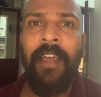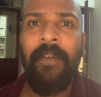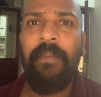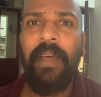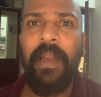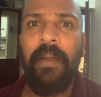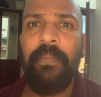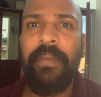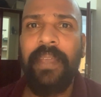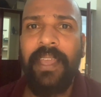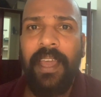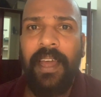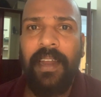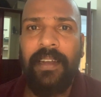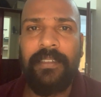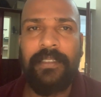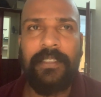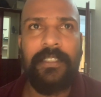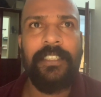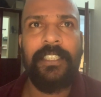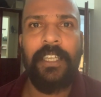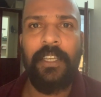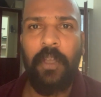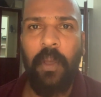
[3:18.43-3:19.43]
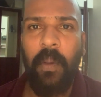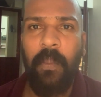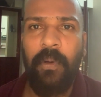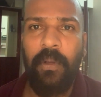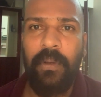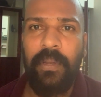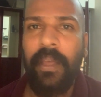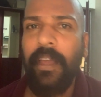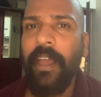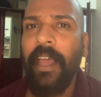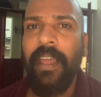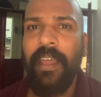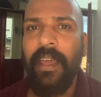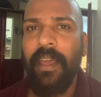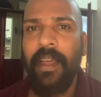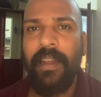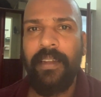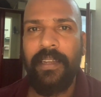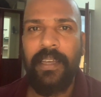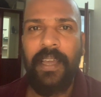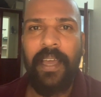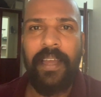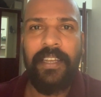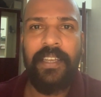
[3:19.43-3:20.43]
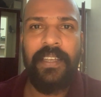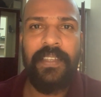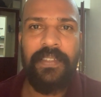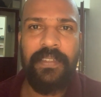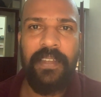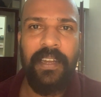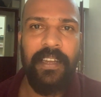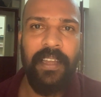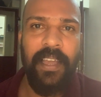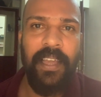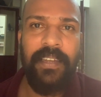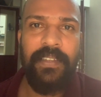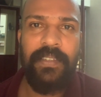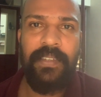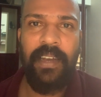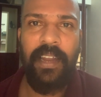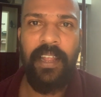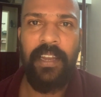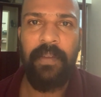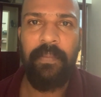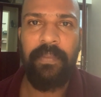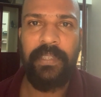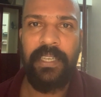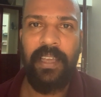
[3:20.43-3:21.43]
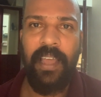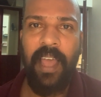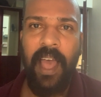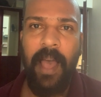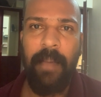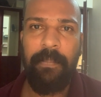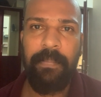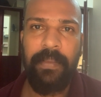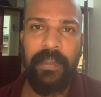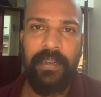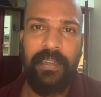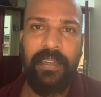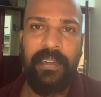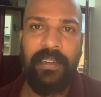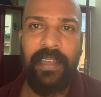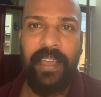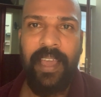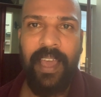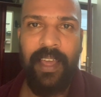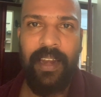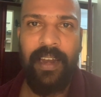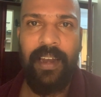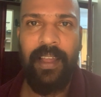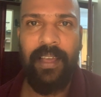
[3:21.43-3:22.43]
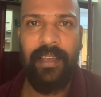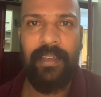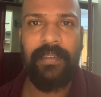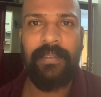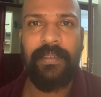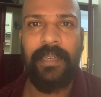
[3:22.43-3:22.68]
Well, we can think about a recent incident which happened in Kerala.